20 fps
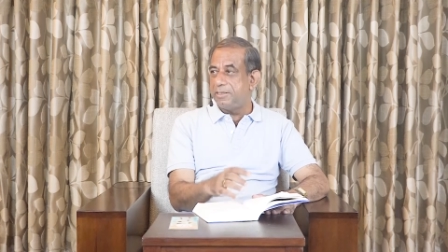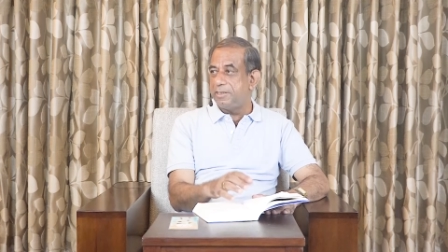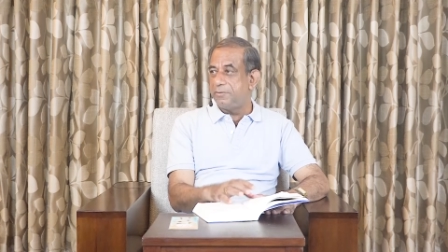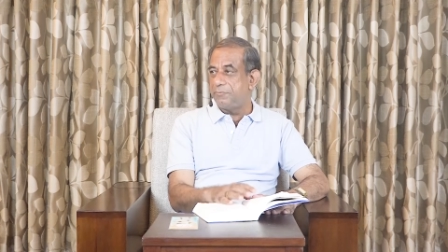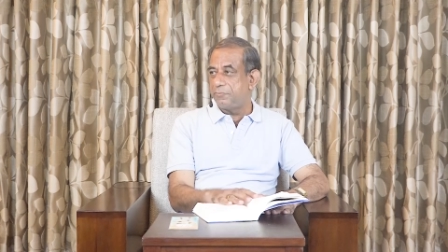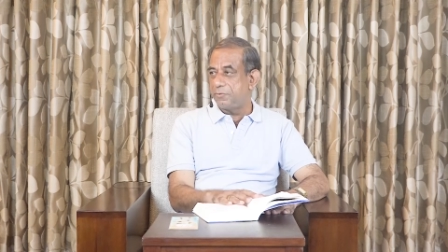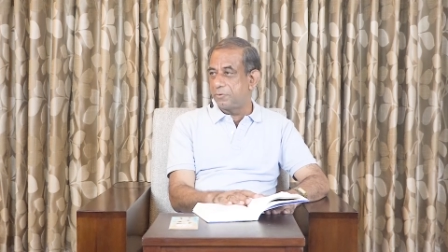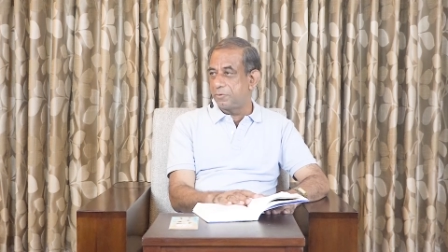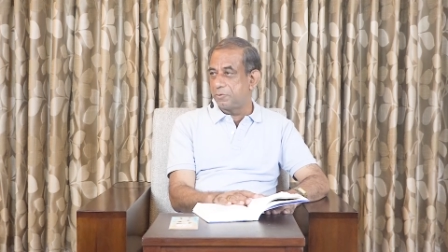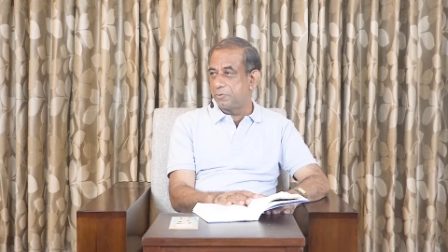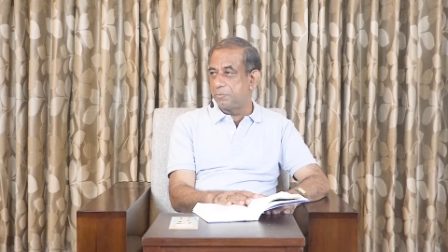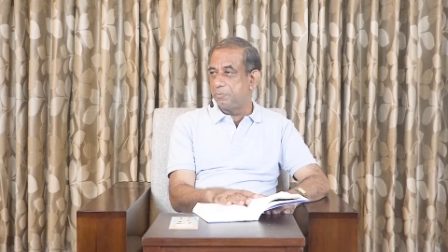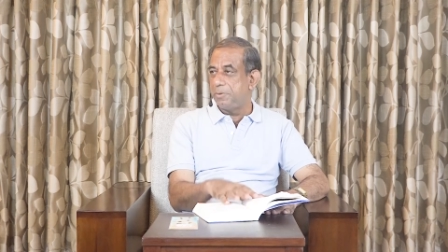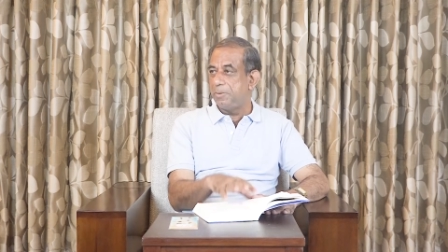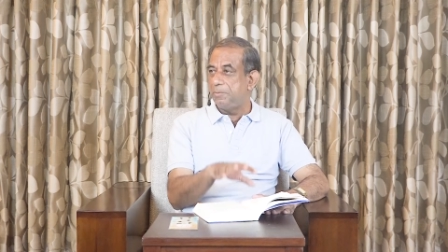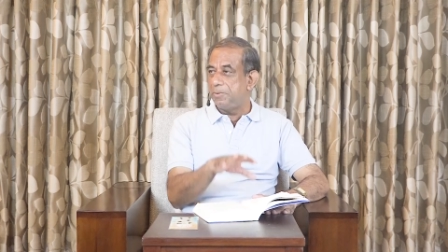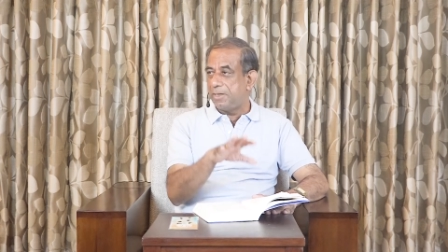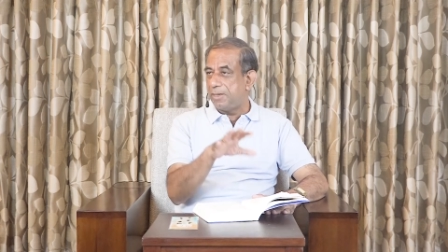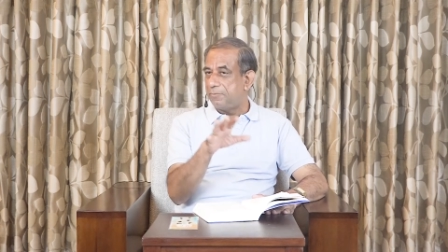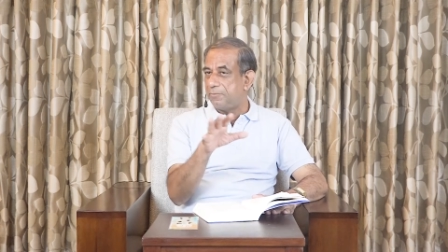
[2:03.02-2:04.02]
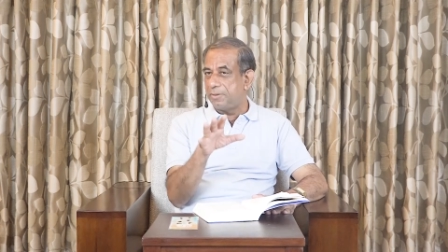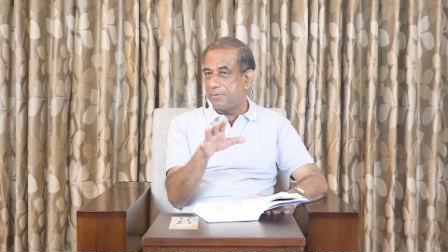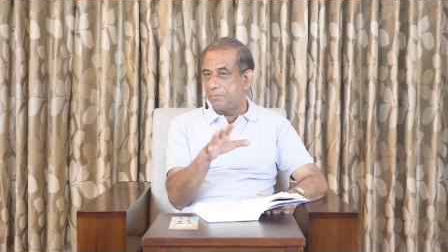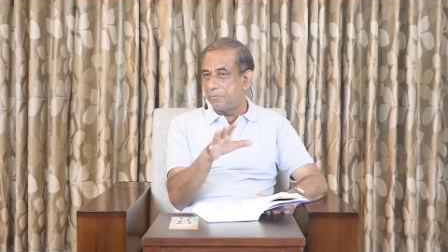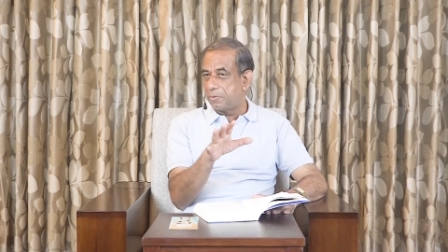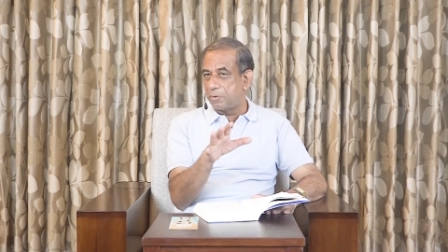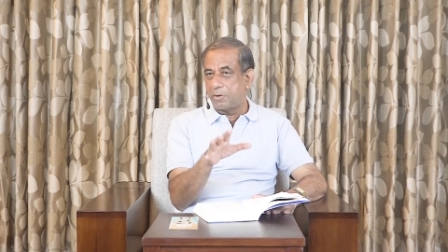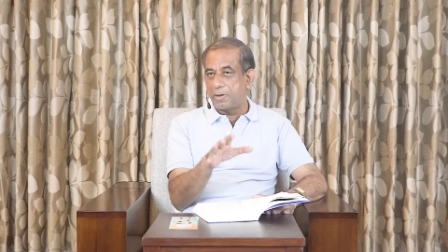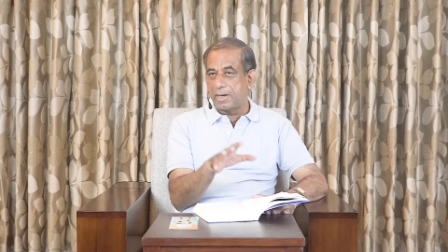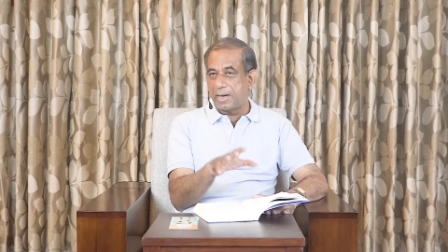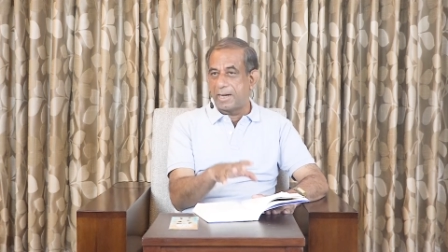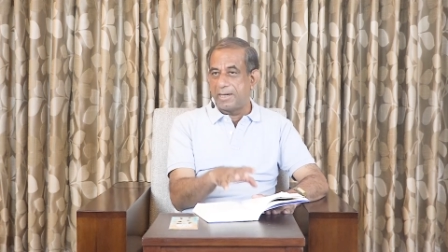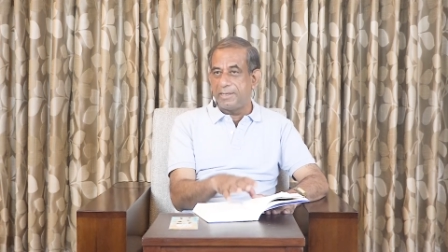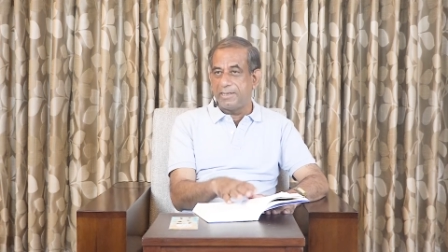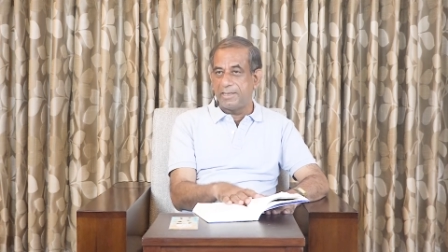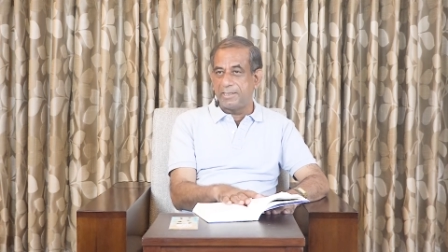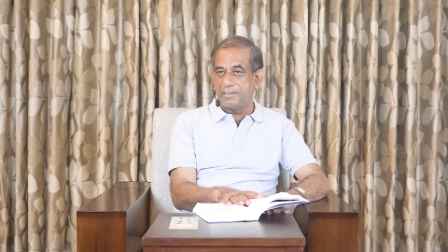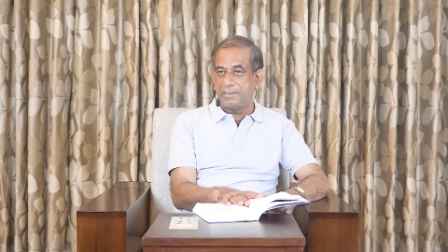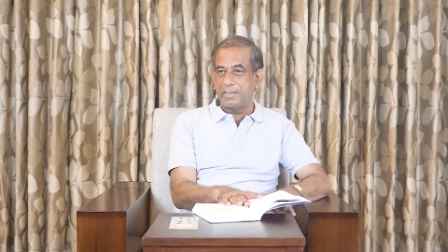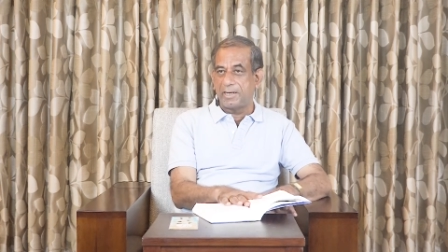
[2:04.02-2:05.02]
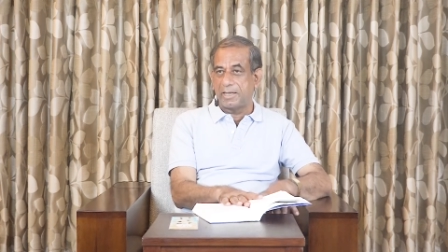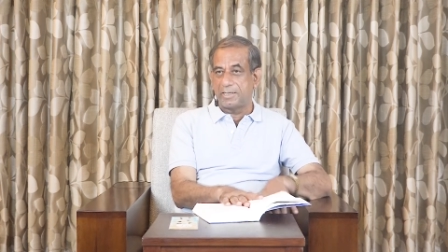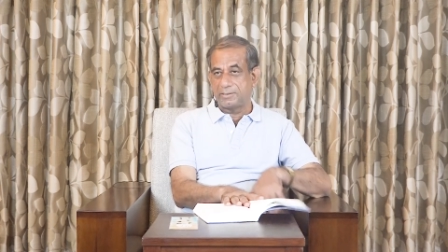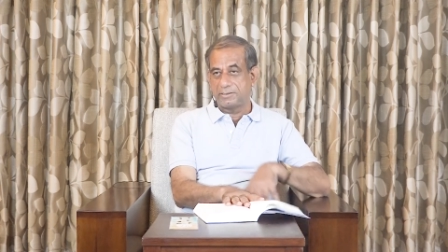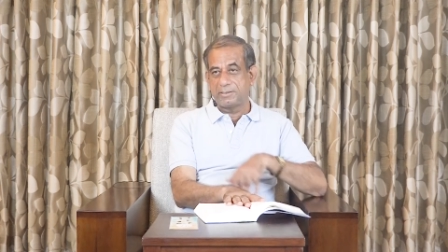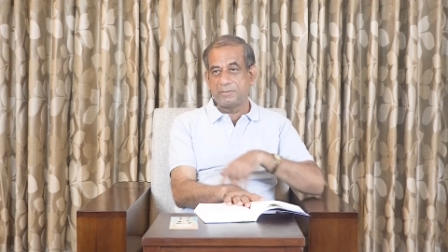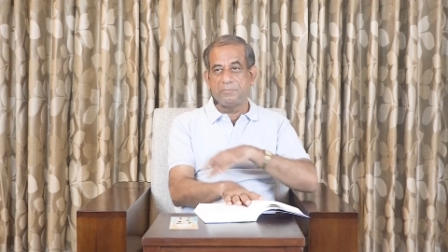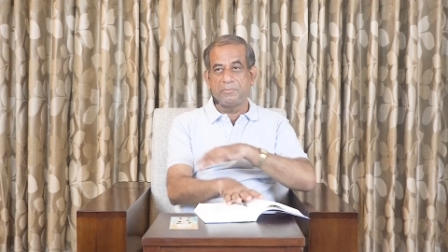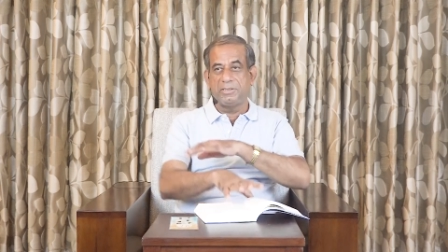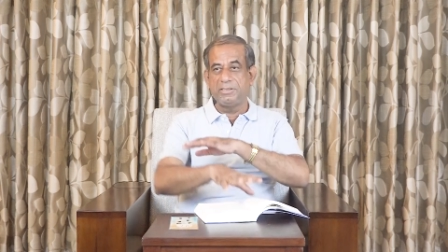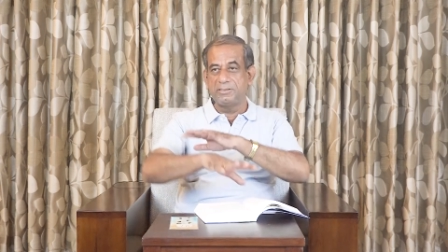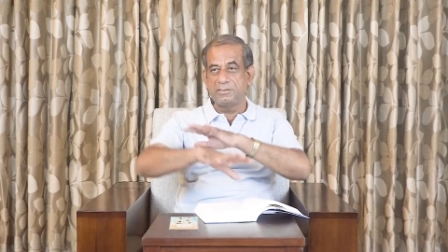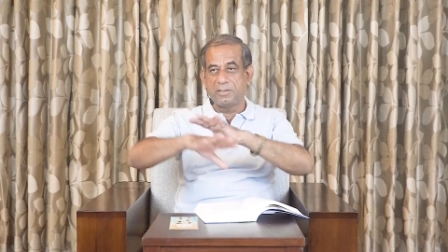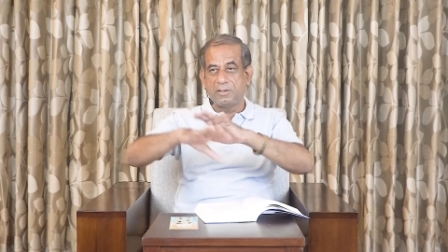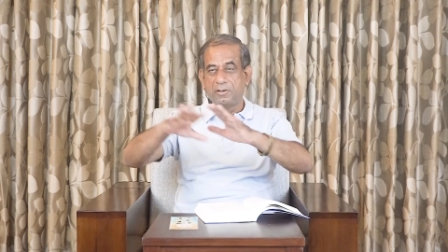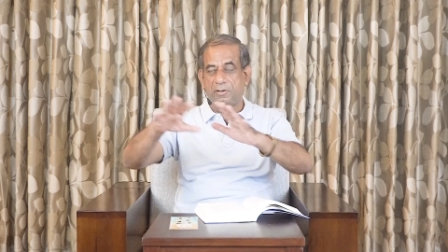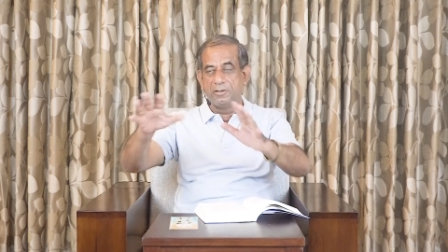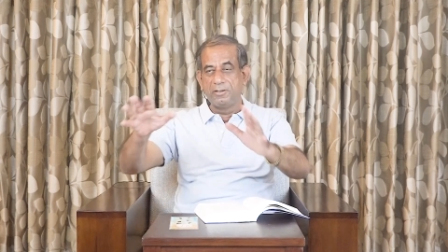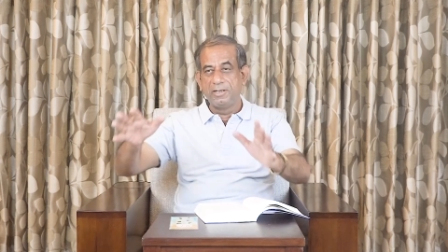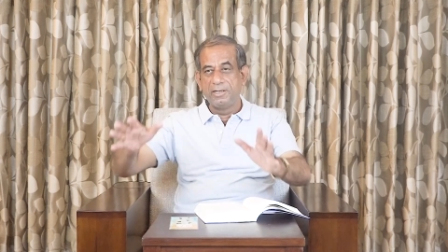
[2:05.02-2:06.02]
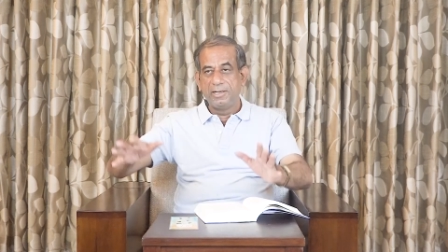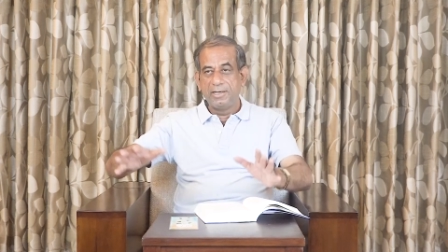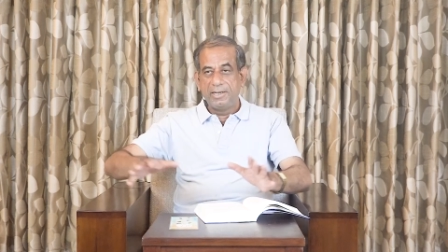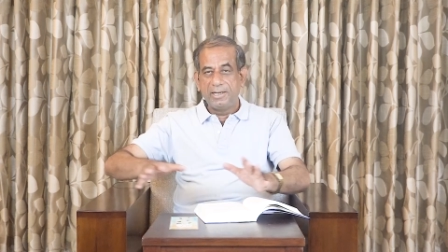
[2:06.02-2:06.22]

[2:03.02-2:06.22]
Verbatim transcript: needed for growth. People have a wrong idea that ashram means now